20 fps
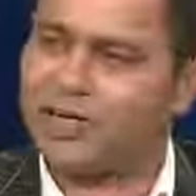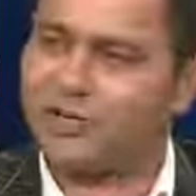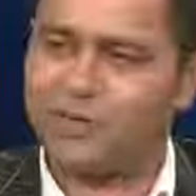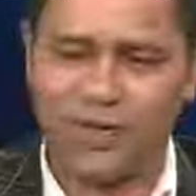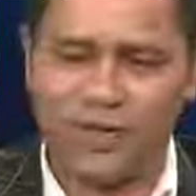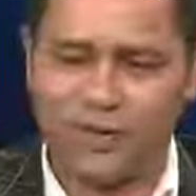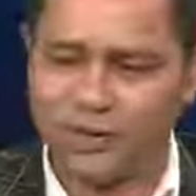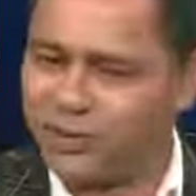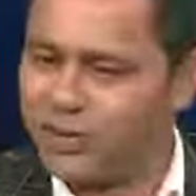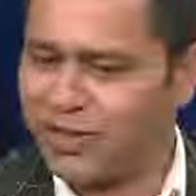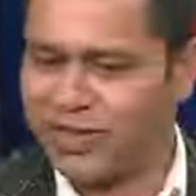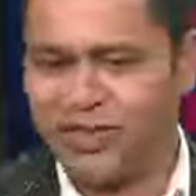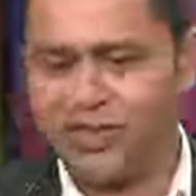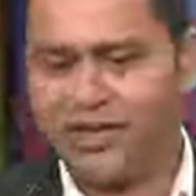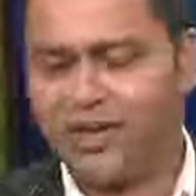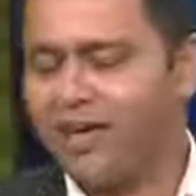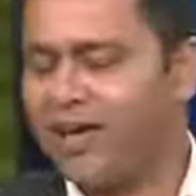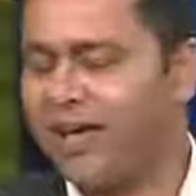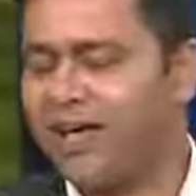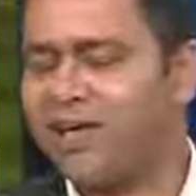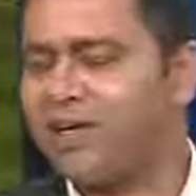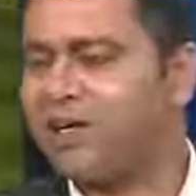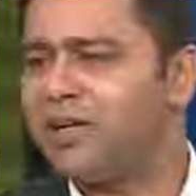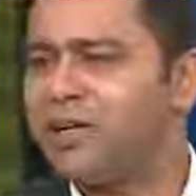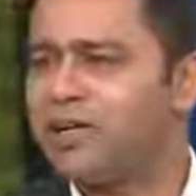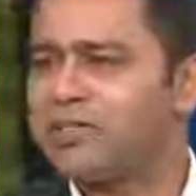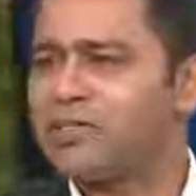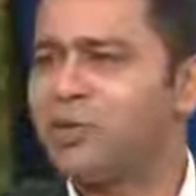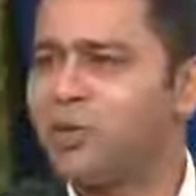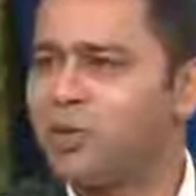is winning today and
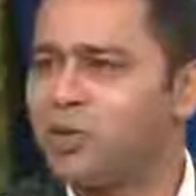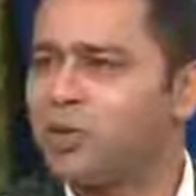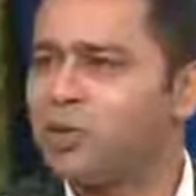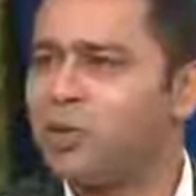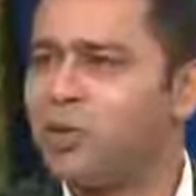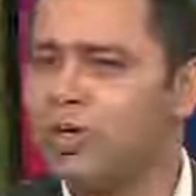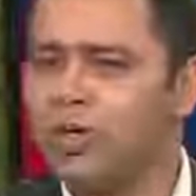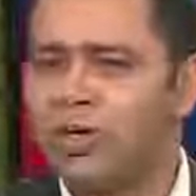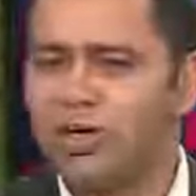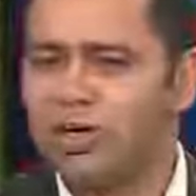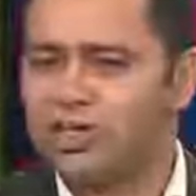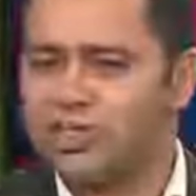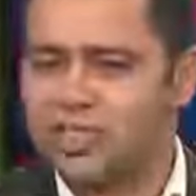India is going to